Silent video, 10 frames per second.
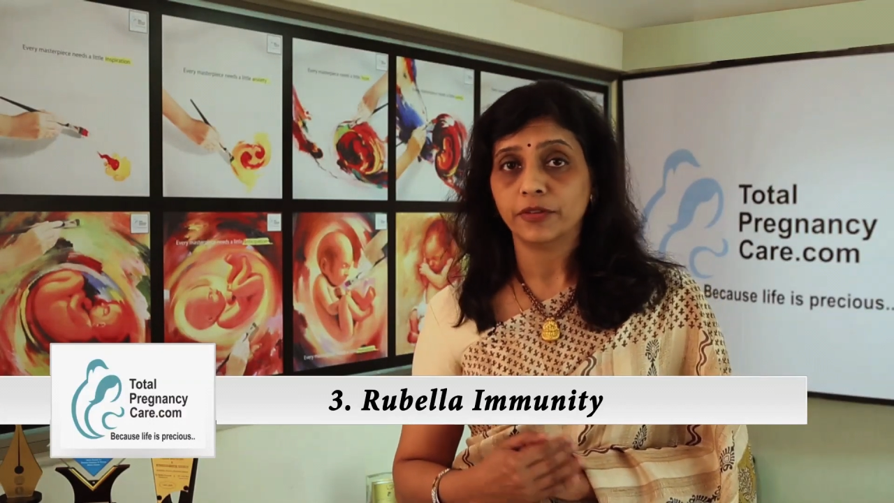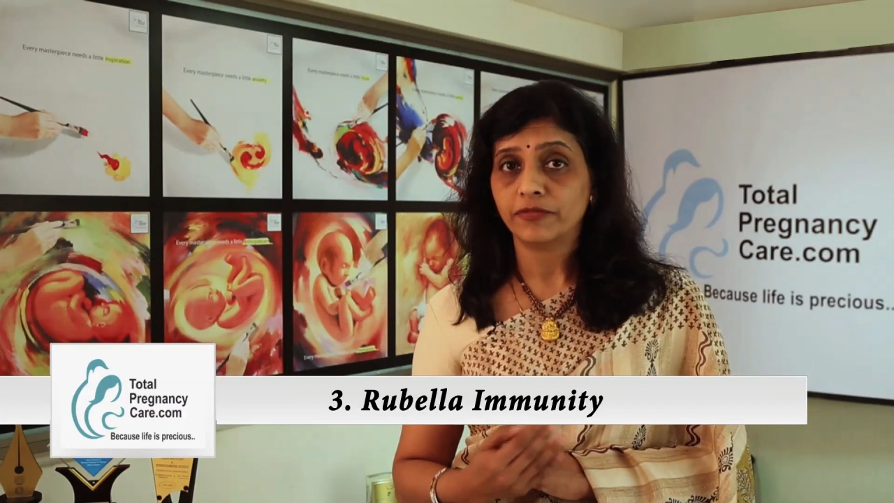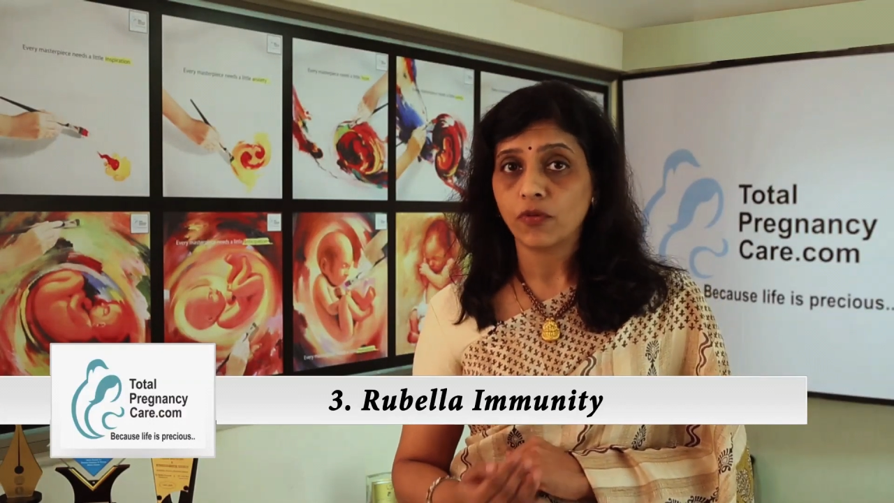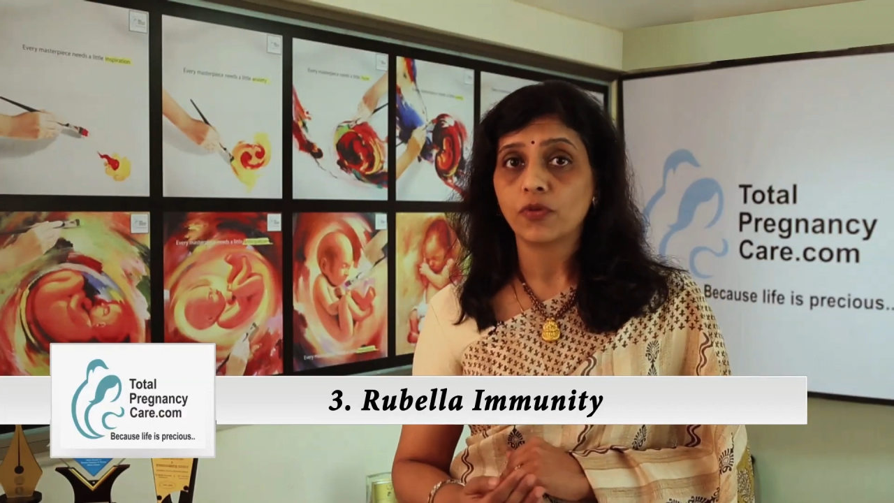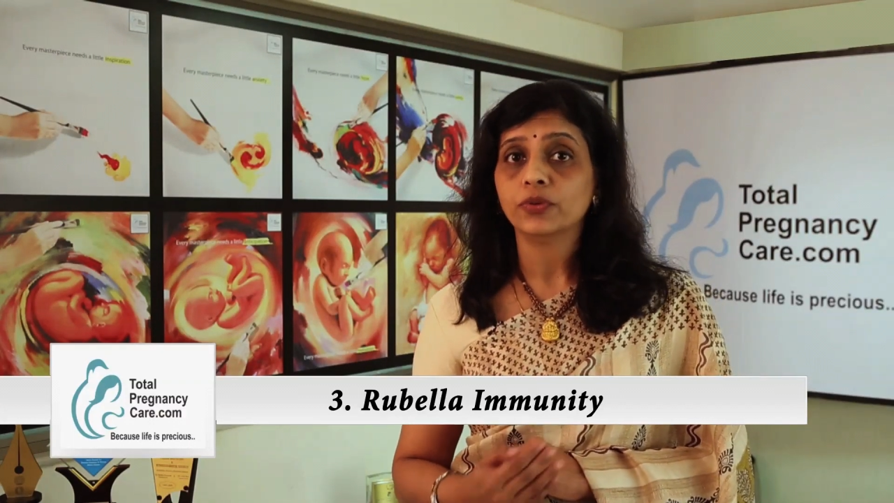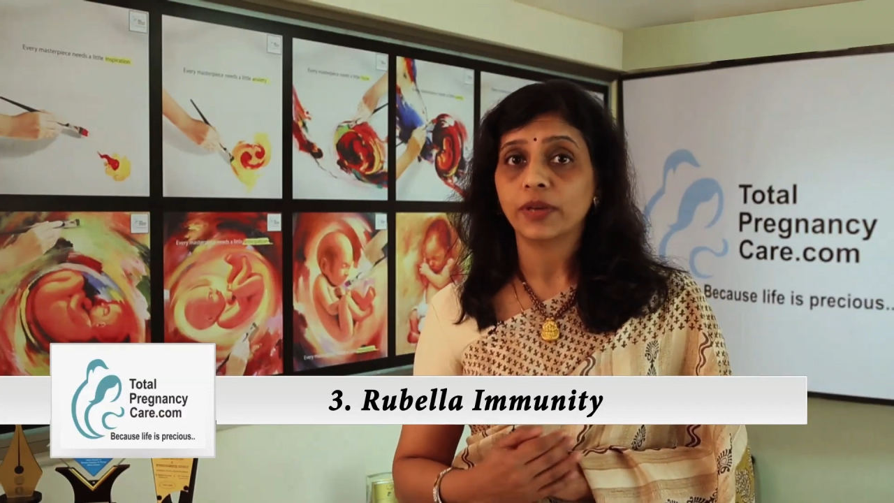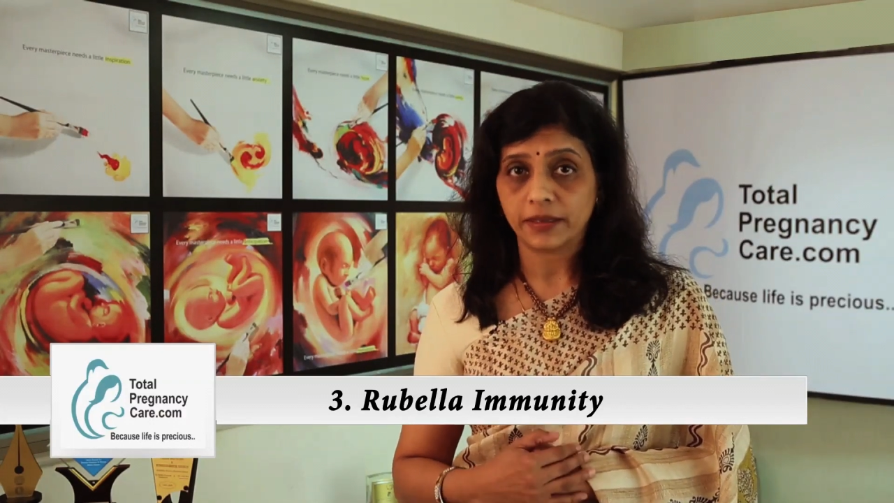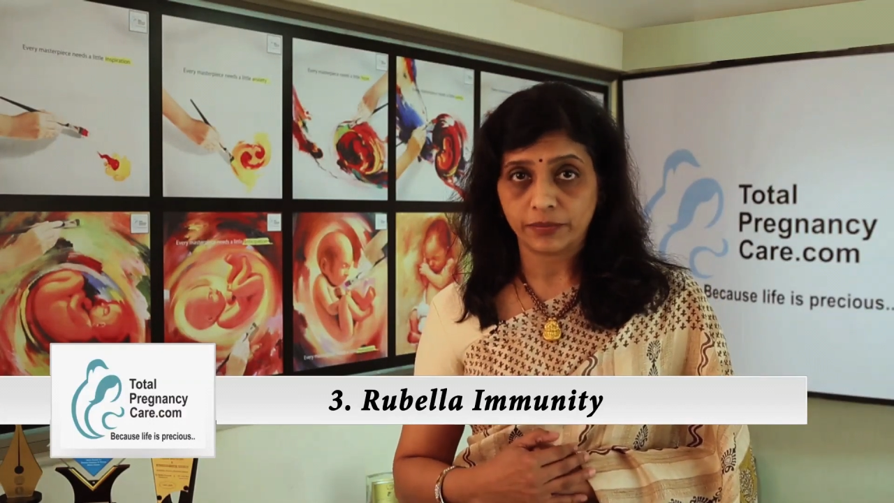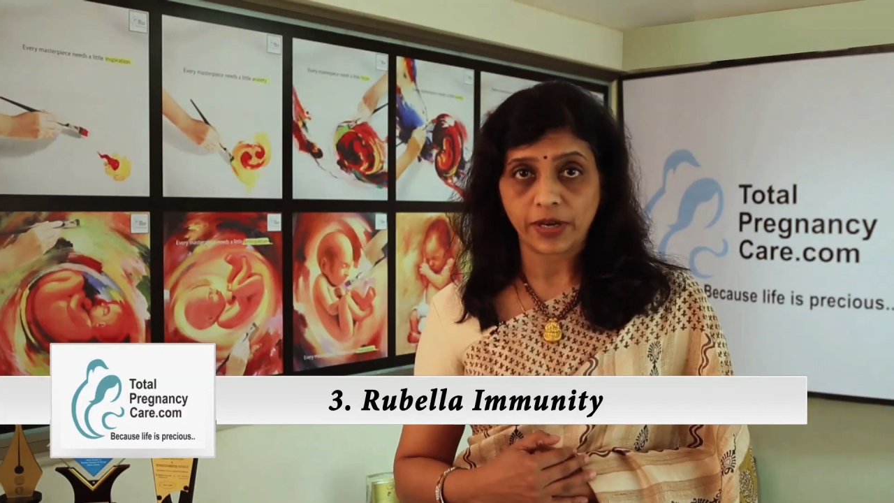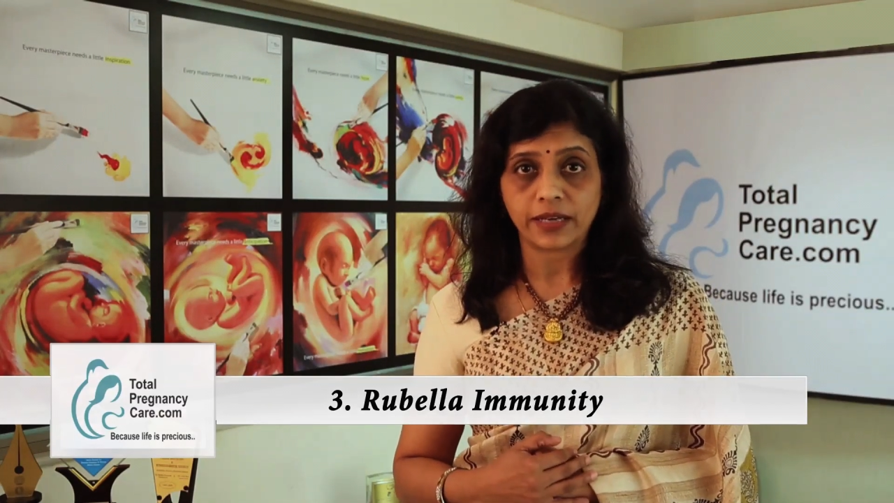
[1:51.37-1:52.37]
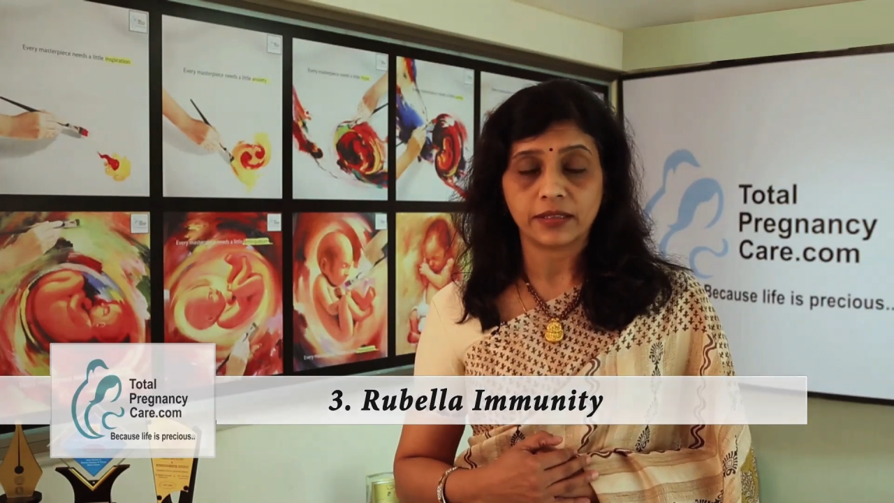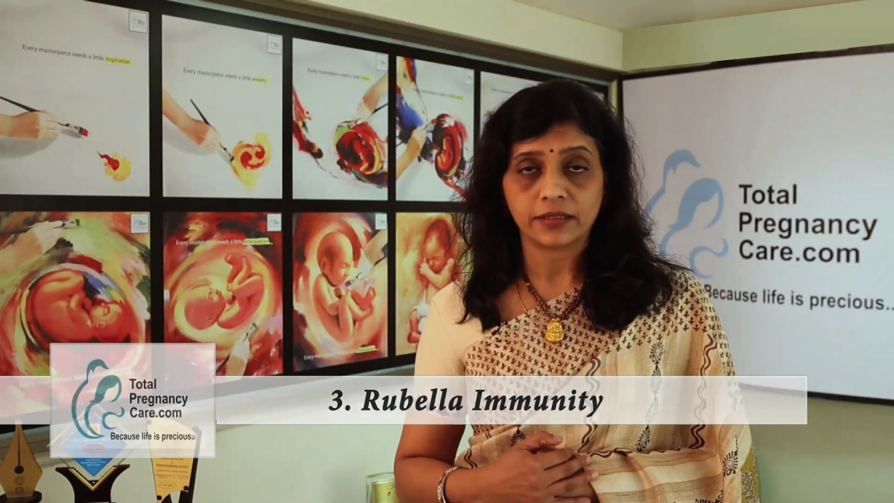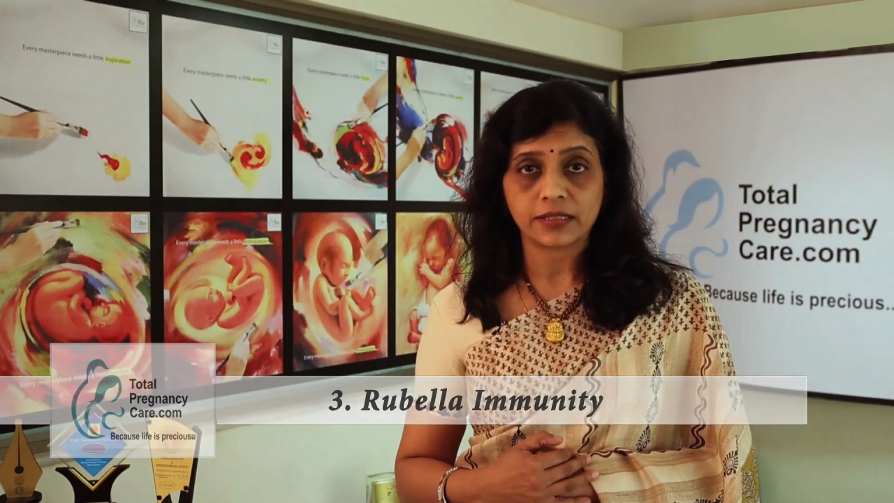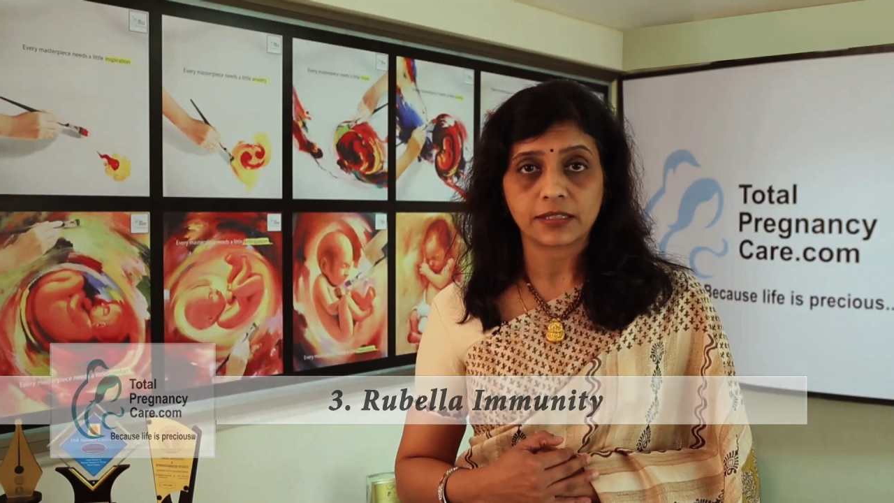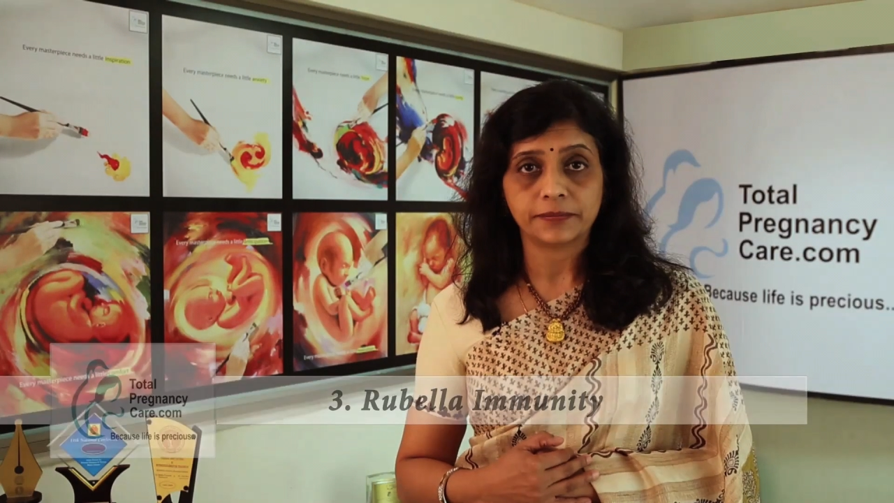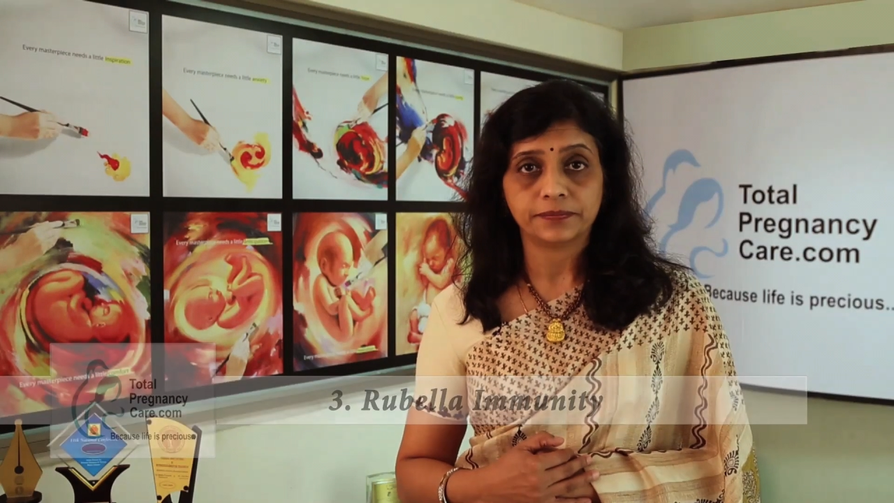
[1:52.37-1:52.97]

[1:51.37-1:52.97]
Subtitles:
before you get pregnant.